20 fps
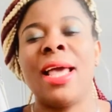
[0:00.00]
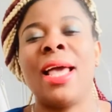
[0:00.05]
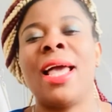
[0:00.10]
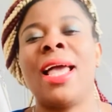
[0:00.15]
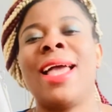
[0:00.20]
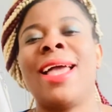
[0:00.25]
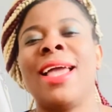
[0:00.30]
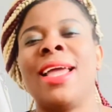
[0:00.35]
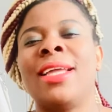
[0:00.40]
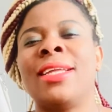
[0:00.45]

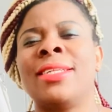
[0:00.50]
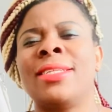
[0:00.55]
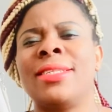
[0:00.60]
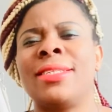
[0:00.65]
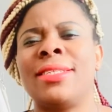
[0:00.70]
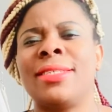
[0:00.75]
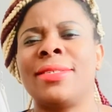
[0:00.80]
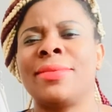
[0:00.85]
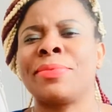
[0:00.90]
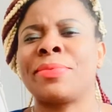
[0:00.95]

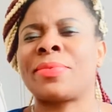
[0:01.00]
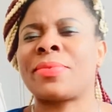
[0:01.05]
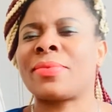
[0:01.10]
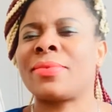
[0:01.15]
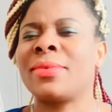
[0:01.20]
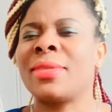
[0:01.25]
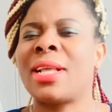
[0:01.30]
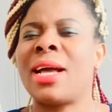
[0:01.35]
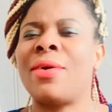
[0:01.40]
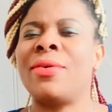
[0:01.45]
and
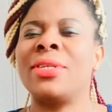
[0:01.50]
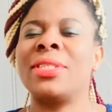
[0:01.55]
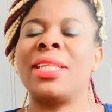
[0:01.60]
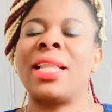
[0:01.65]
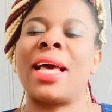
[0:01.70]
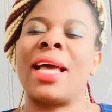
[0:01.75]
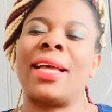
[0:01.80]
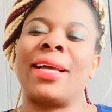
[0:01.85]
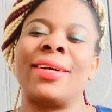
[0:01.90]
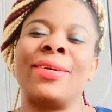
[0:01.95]
I was
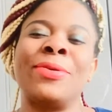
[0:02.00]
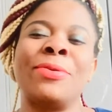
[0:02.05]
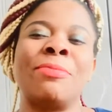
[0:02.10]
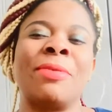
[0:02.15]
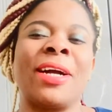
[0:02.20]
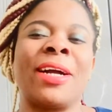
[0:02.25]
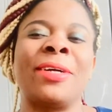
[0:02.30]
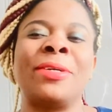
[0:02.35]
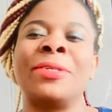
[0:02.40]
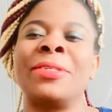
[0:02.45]
like, oh
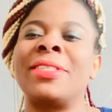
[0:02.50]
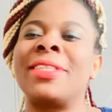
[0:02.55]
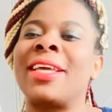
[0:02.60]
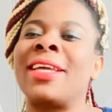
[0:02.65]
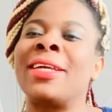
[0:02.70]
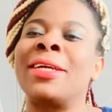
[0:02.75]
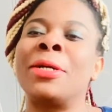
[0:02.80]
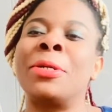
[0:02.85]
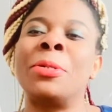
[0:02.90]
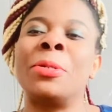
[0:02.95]
my God,
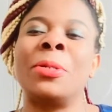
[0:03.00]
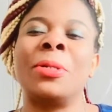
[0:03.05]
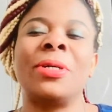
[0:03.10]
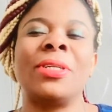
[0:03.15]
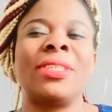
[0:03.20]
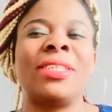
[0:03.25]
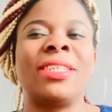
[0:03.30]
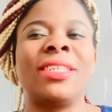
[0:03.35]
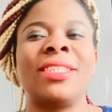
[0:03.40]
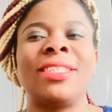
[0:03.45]
thank
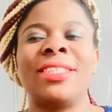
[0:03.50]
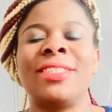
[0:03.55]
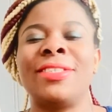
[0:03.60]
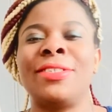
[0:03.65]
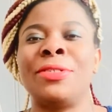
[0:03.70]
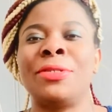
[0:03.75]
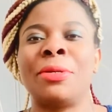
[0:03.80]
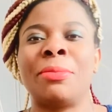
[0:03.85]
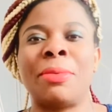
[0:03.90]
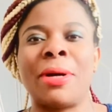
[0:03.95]
God
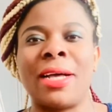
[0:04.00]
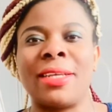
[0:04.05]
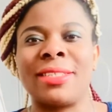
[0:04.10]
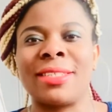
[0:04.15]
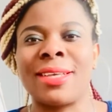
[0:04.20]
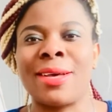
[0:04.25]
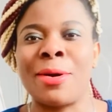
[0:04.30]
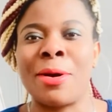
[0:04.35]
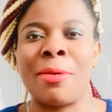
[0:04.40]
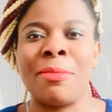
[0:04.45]
this job has
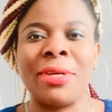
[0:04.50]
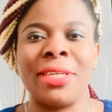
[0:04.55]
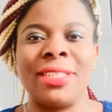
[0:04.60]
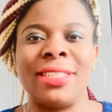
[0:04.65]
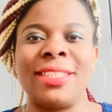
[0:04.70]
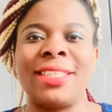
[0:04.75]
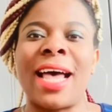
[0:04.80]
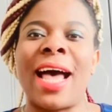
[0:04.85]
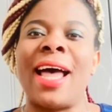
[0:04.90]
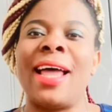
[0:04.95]
come
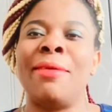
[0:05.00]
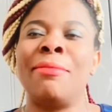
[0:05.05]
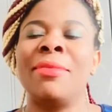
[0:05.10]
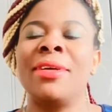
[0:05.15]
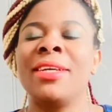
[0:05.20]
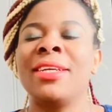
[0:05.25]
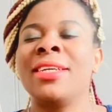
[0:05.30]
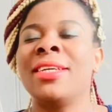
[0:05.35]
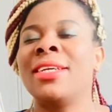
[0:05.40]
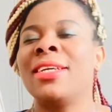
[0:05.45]
in time.
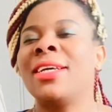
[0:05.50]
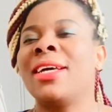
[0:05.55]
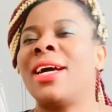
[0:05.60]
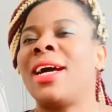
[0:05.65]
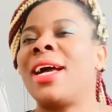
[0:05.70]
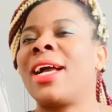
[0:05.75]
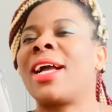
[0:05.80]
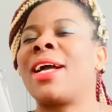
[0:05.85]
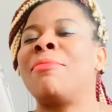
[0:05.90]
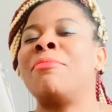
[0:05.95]

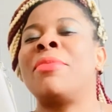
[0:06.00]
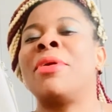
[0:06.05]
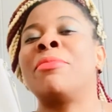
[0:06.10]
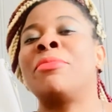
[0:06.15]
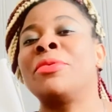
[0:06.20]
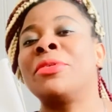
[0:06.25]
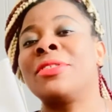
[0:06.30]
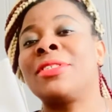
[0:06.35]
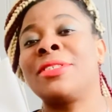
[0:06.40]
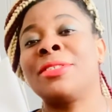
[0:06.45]
I can be
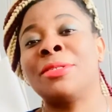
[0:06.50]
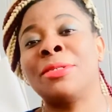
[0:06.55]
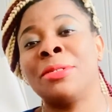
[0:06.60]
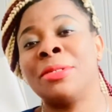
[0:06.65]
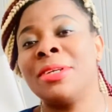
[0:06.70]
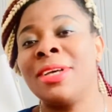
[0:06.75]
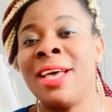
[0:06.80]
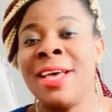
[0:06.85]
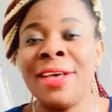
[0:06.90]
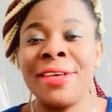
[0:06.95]
able
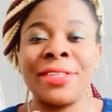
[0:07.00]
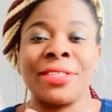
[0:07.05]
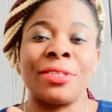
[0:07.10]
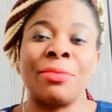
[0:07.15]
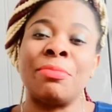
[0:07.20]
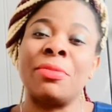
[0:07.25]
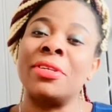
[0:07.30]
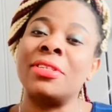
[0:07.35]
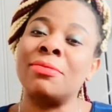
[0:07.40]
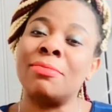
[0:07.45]
to
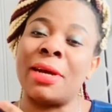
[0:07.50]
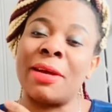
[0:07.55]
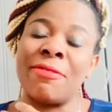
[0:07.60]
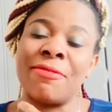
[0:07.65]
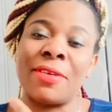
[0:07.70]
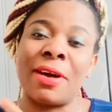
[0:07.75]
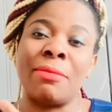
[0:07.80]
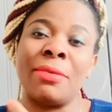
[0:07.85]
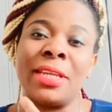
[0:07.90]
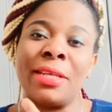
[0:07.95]
support my
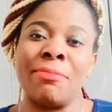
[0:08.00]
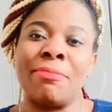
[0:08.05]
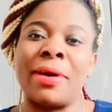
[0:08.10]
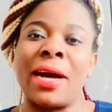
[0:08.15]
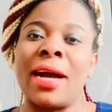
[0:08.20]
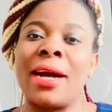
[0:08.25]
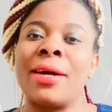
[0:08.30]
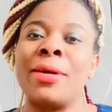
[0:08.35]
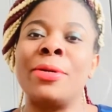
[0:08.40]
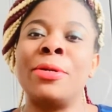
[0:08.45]
family
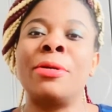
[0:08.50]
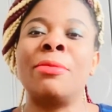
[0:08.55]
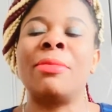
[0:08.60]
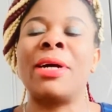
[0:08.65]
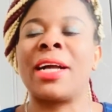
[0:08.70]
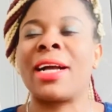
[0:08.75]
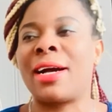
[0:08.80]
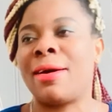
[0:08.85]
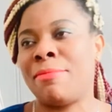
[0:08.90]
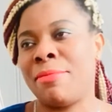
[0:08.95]
back
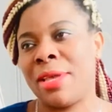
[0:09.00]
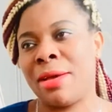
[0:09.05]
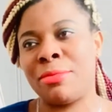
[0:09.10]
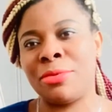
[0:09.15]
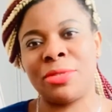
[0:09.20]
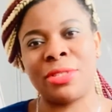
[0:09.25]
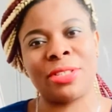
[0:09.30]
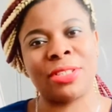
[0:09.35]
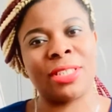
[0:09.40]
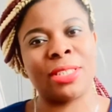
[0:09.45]
home. I can be
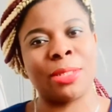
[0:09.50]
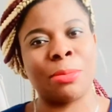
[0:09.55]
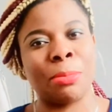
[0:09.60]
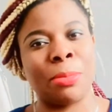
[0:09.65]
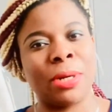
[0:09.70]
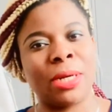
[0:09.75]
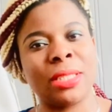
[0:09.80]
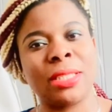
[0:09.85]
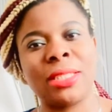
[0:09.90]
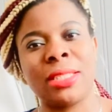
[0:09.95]
able to
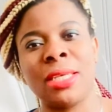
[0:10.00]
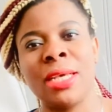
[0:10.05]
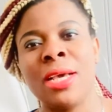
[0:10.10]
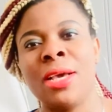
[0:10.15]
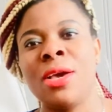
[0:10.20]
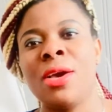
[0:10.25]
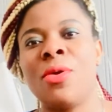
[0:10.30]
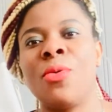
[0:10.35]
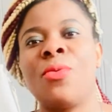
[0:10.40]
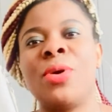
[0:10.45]
support
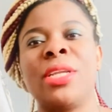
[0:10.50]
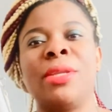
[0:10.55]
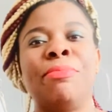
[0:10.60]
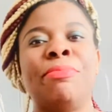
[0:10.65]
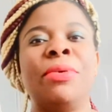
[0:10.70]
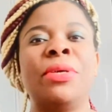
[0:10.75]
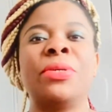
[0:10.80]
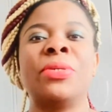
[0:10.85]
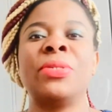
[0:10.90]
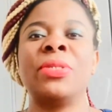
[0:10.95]

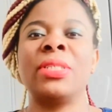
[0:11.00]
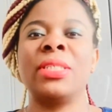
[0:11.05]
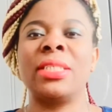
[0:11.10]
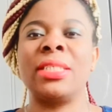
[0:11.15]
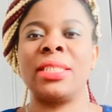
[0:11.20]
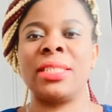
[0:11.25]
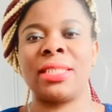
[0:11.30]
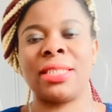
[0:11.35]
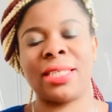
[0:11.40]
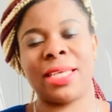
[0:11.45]
with
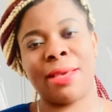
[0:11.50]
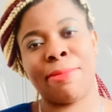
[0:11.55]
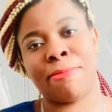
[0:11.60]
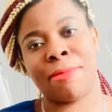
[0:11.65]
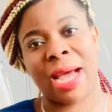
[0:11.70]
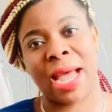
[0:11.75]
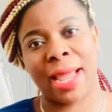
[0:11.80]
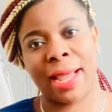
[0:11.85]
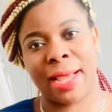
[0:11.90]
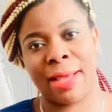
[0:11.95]
bills in
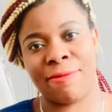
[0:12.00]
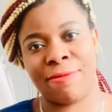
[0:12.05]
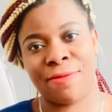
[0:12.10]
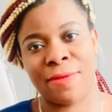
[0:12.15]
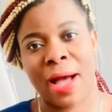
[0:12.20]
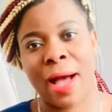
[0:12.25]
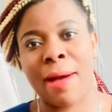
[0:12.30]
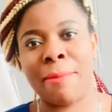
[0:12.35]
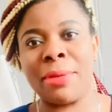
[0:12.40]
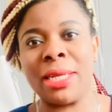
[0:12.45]
my
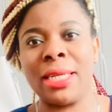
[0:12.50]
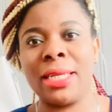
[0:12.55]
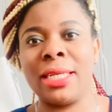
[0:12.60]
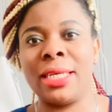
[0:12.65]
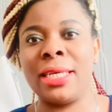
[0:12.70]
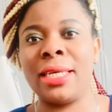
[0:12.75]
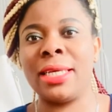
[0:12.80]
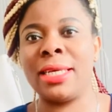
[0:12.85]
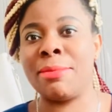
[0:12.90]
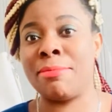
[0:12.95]

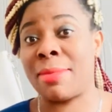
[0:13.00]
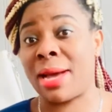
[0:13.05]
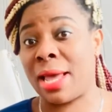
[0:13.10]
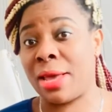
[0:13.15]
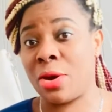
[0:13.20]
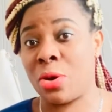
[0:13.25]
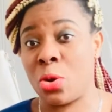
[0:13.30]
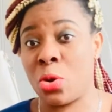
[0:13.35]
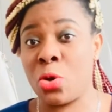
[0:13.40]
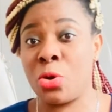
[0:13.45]
family, in
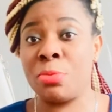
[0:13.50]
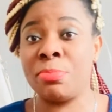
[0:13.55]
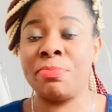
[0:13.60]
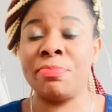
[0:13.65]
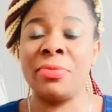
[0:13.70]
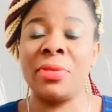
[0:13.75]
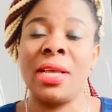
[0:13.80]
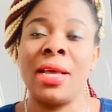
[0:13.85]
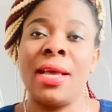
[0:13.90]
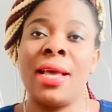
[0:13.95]
my home.